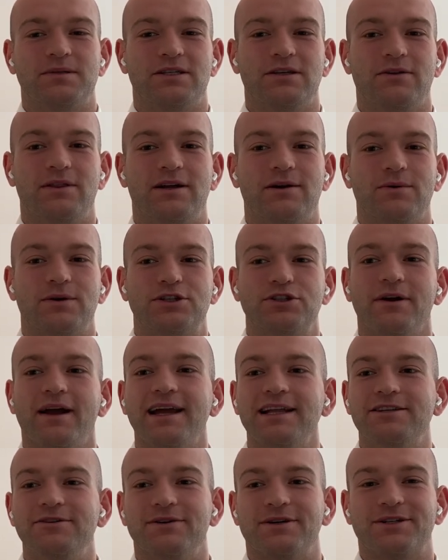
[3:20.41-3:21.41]
So they were
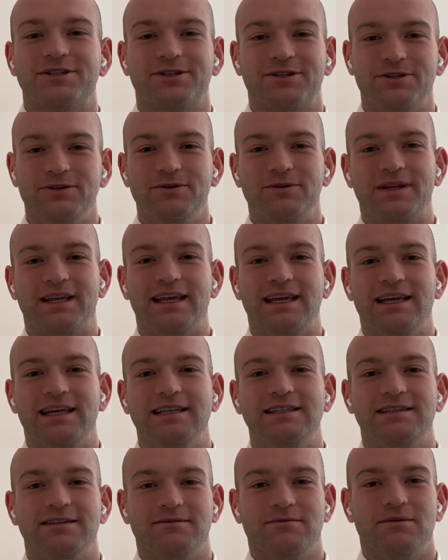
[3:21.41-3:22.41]
trying to exclude
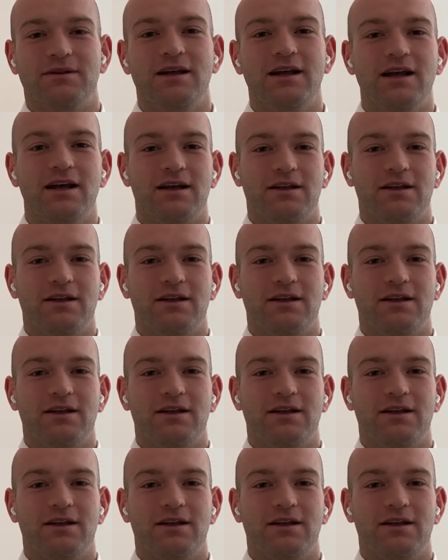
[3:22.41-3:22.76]
kids and